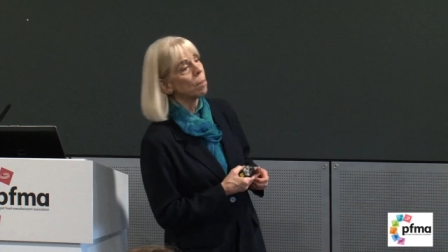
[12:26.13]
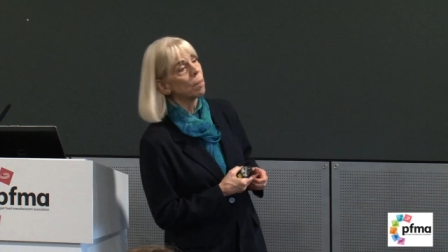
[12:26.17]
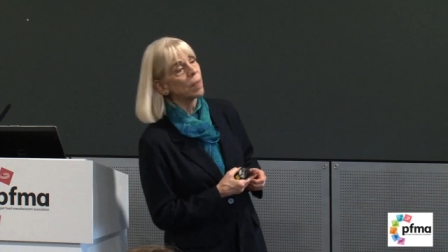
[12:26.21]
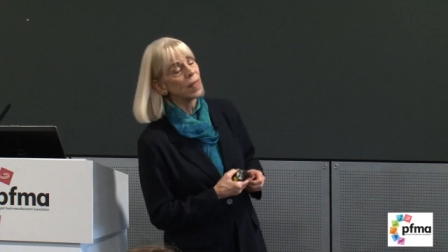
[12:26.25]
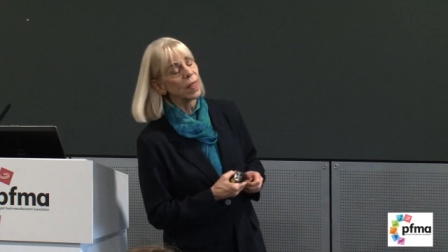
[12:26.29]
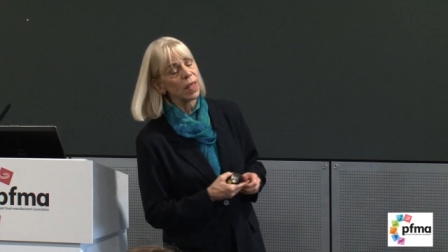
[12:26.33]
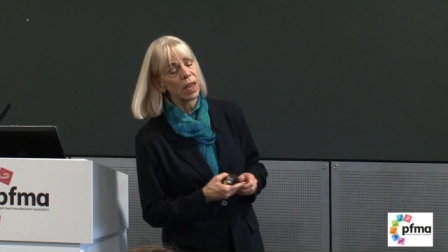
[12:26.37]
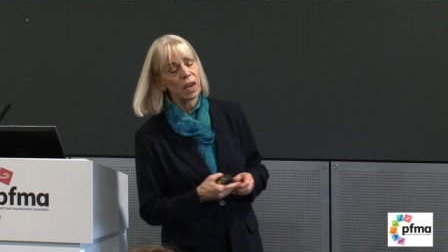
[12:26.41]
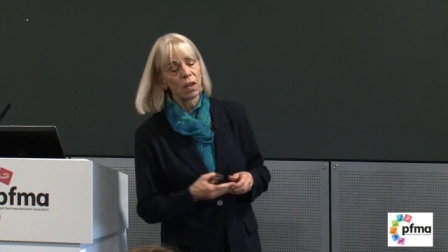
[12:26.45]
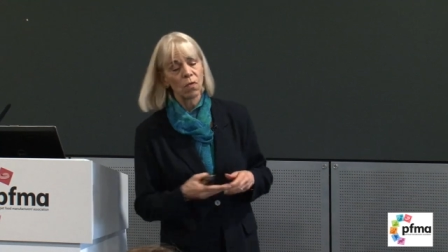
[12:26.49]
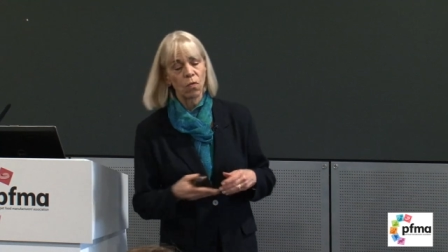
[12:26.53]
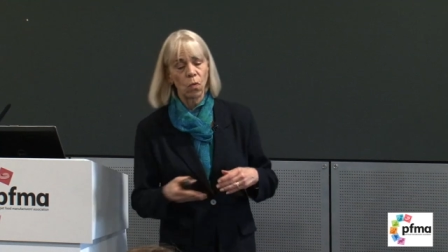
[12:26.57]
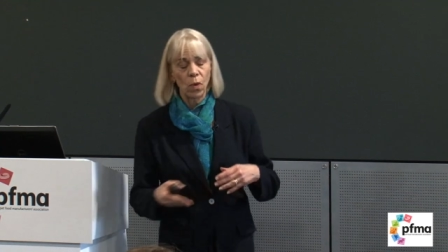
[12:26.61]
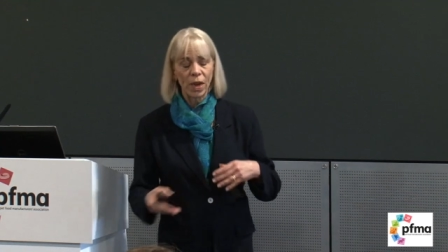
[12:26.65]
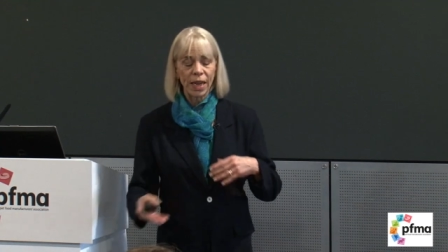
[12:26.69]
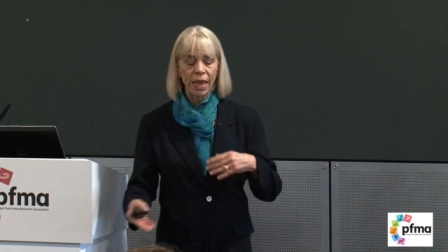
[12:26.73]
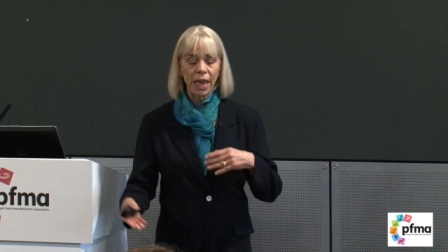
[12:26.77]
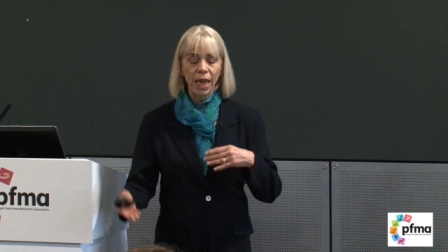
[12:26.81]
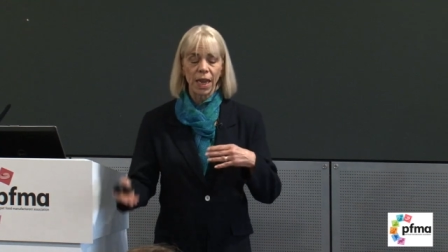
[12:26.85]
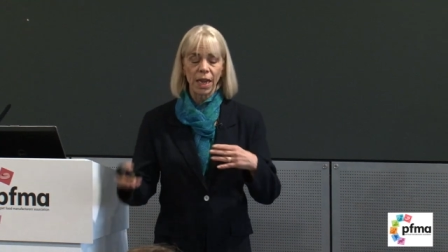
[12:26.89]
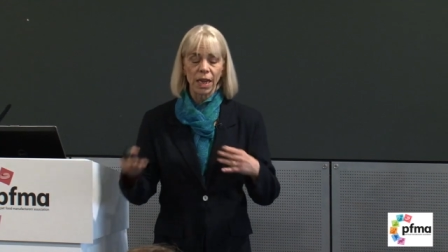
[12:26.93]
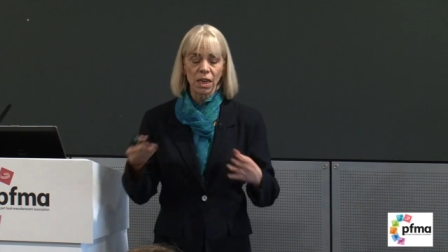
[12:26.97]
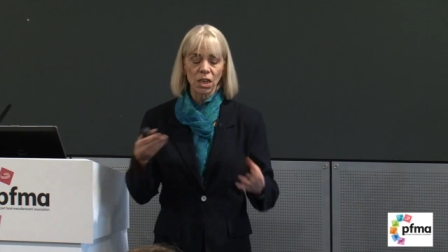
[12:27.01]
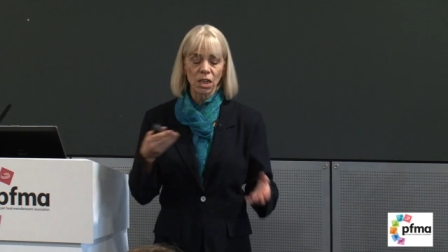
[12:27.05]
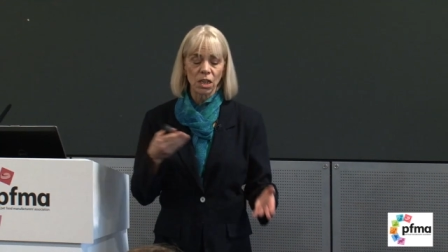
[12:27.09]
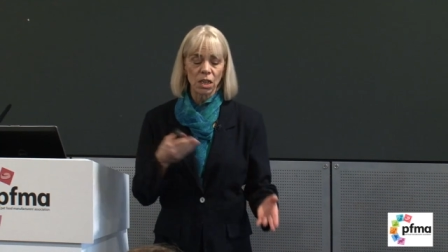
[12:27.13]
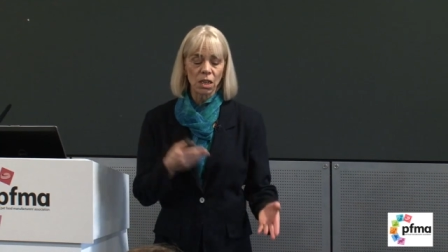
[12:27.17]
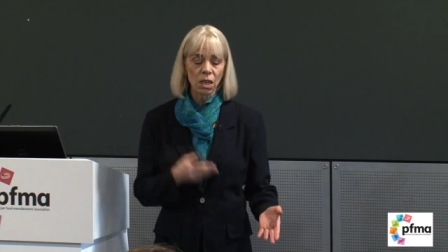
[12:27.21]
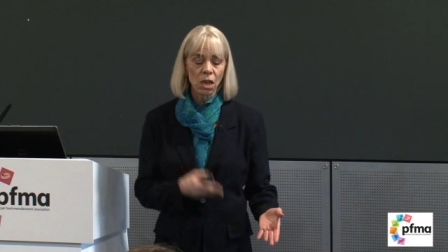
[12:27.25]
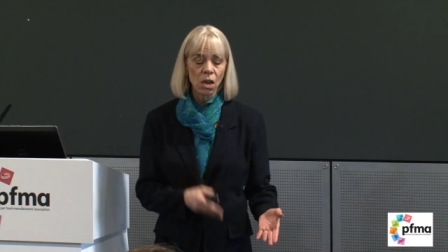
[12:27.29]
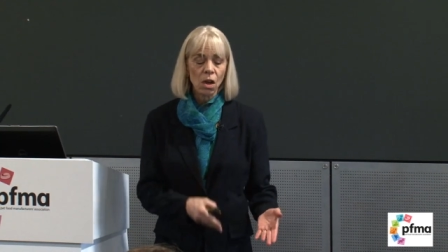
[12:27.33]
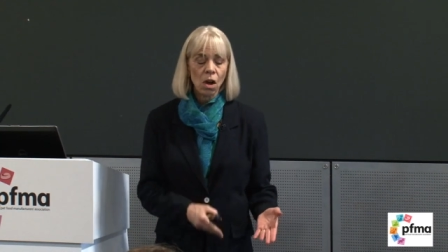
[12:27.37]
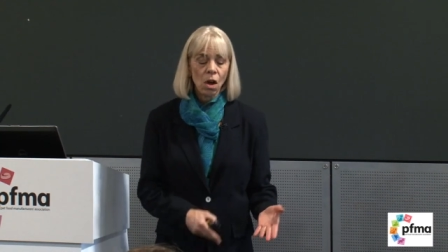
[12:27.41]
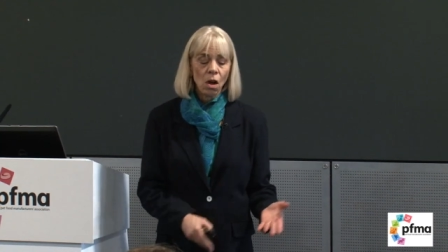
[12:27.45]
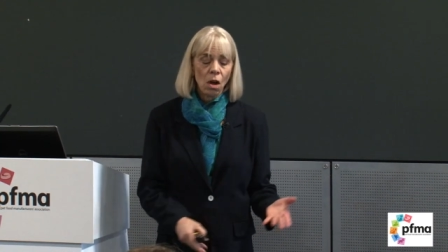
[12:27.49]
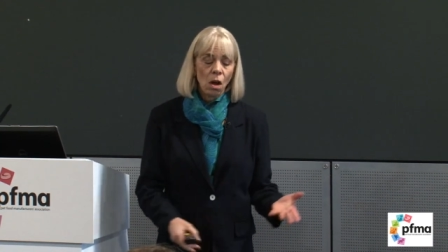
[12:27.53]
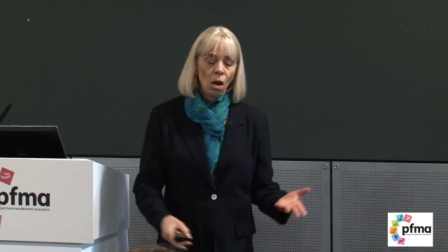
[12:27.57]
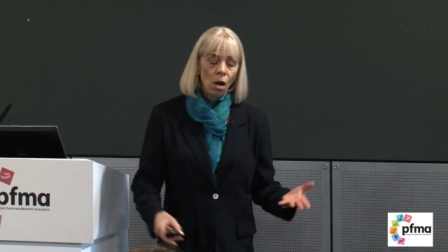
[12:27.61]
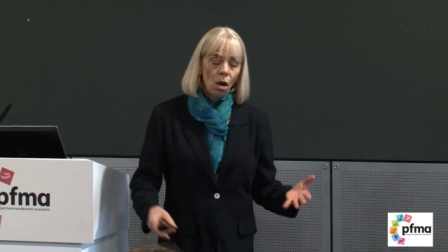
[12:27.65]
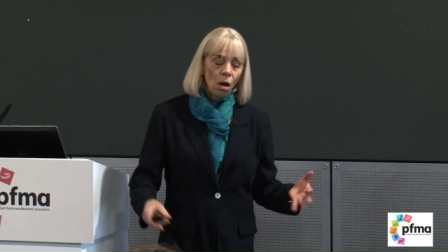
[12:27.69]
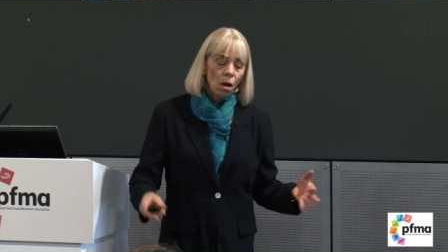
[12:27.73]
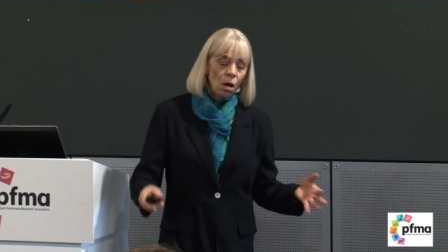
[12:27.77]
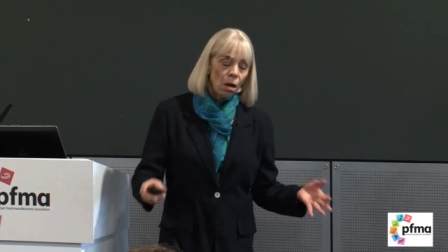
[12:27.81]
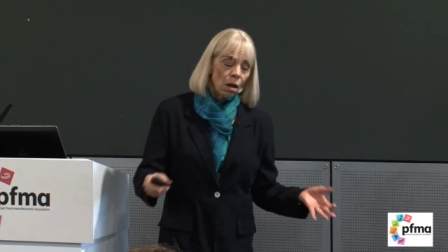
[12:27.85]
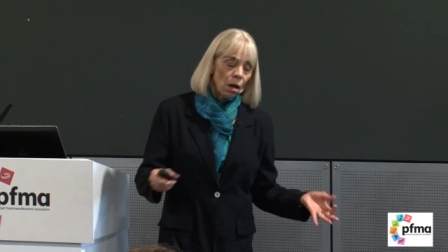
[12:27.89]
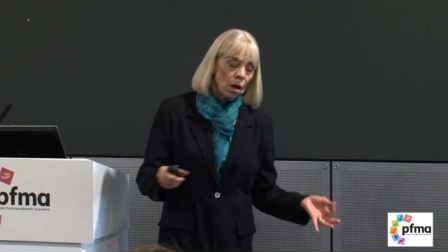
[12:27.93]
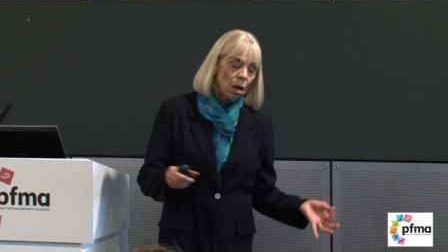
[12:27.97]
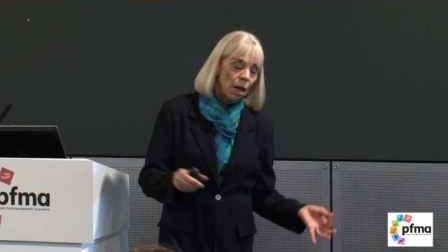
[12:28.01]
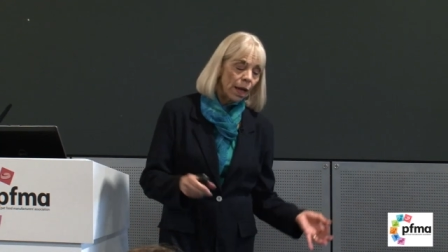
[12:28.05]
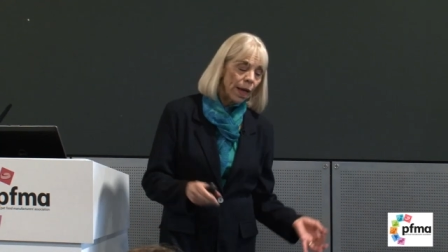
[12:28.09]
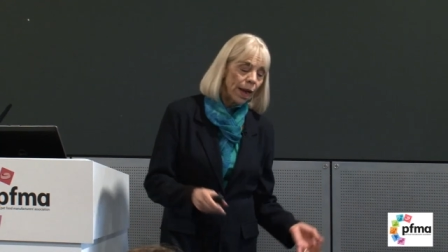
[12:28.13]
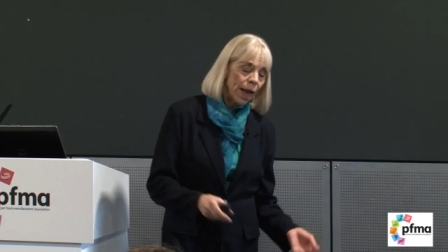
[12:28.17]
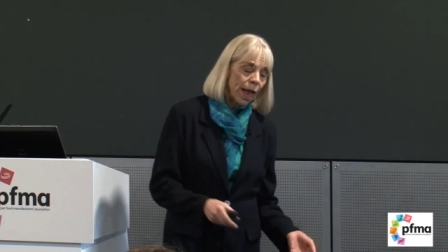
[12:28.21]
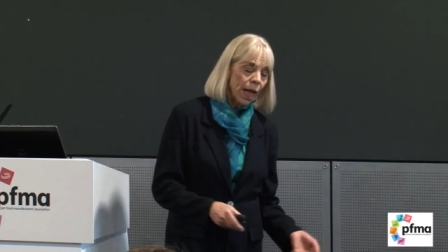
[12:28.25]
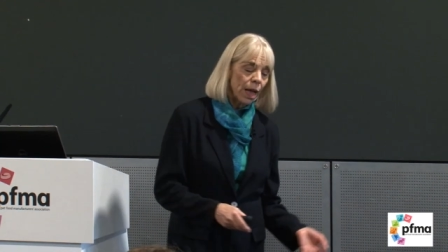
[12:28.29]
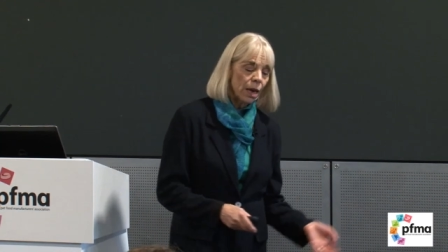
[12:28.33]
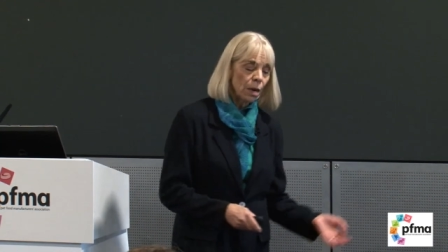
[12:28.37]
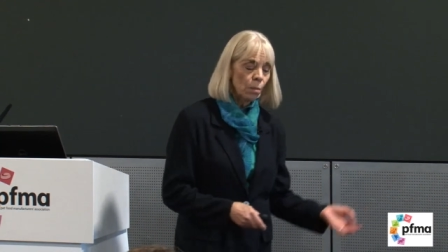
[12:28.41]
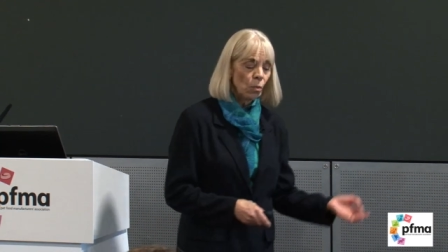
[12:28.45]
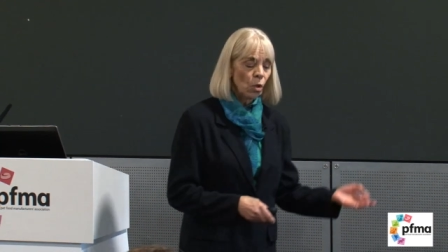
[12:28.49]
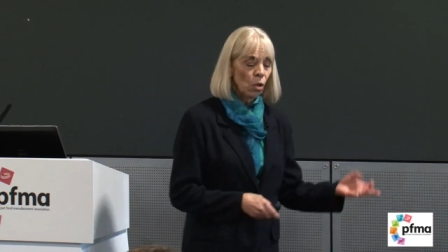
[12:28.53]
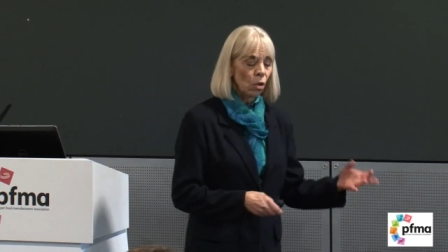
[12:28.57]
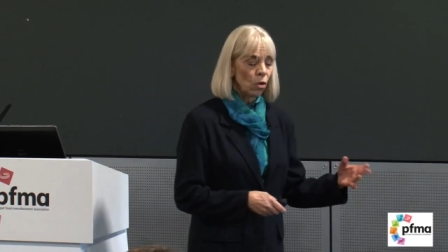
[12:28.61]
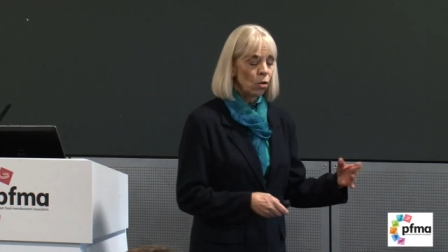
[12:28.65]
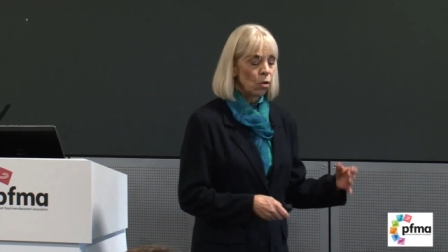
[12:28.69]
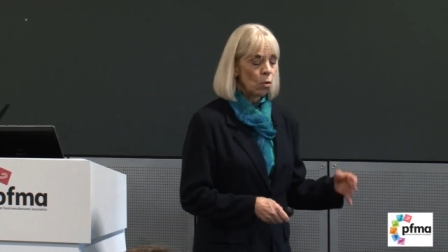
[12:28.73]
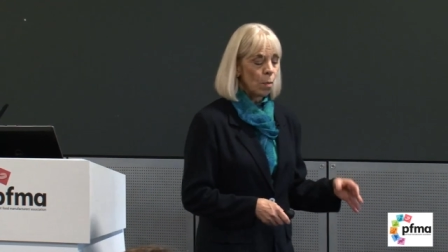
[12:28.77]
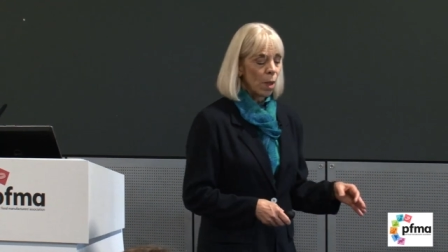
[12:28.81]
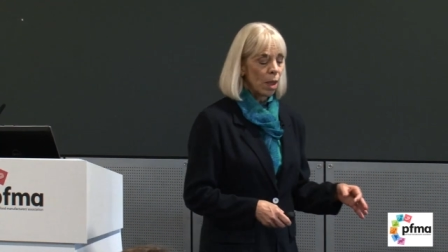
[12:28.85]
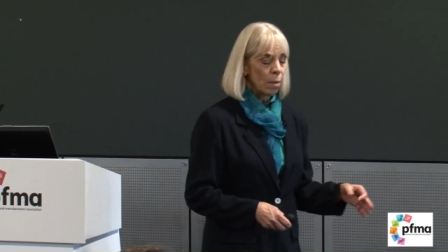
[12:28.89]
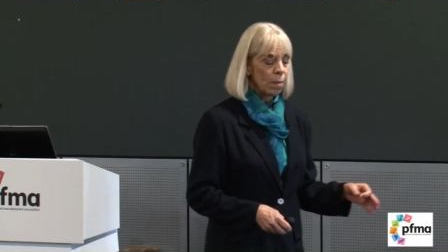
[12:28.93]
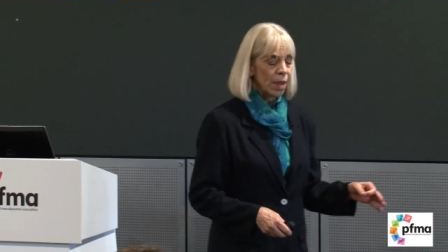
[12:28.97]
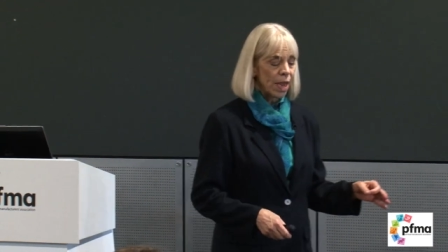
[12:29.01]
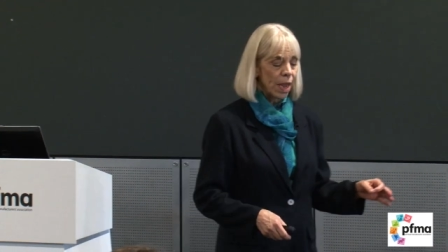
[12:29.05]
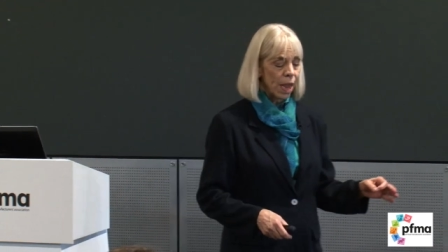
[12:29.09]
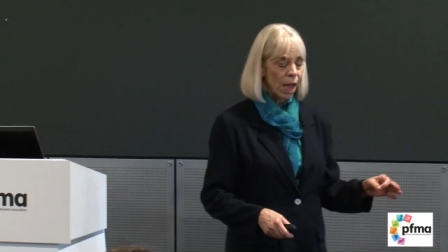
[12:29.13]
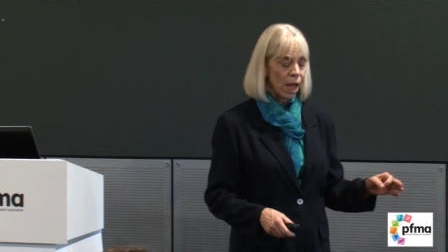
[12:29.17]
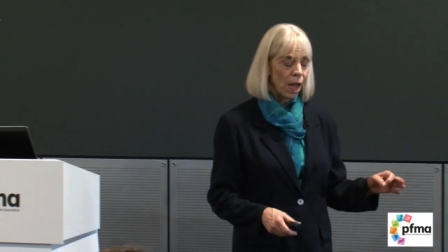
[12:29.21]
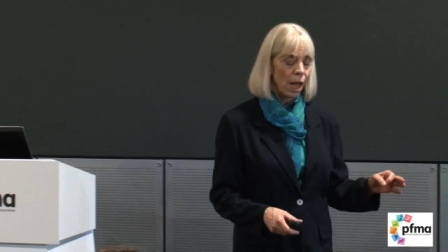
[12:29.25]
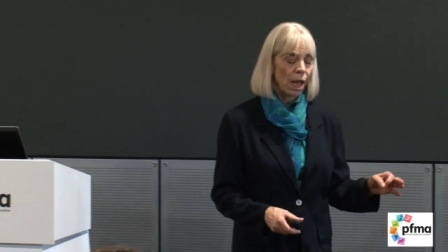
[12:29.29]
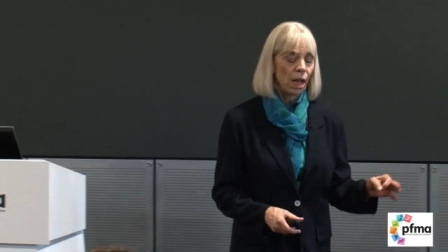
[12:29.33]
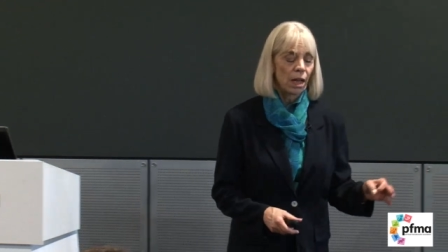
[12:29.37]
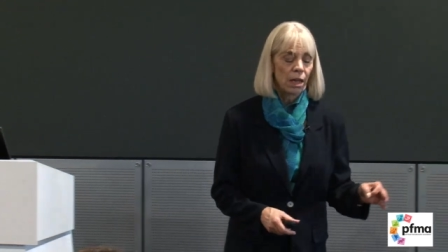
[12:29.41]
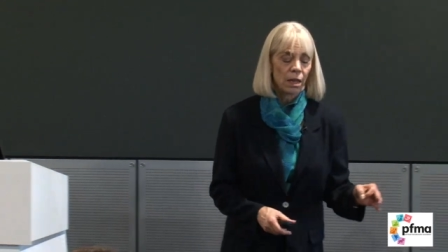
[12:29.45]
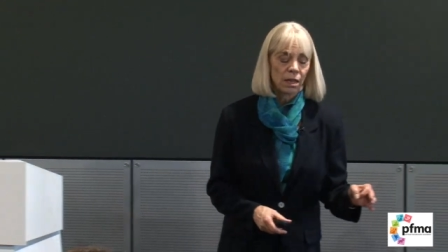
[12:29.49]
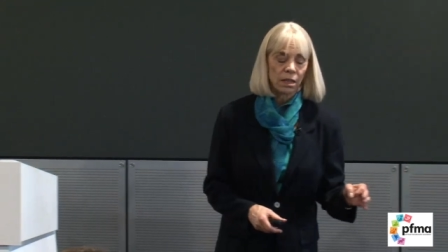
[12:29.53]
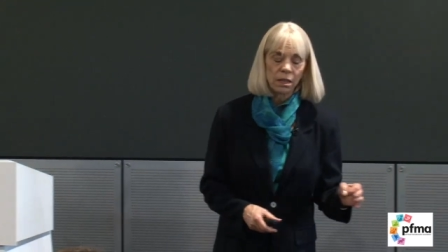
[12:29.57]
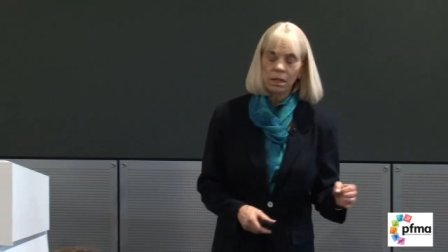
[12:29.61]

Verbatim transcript: But then if we get into an animal who maybe has